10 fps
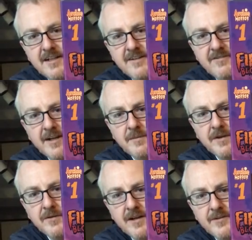a
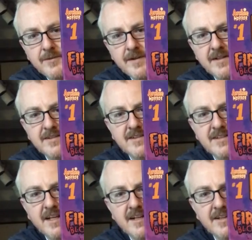vampy where everybody else is
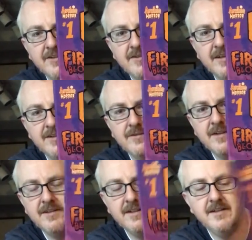dead on the ground
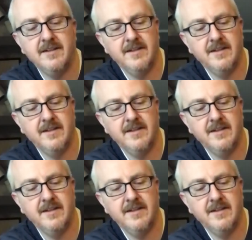around her.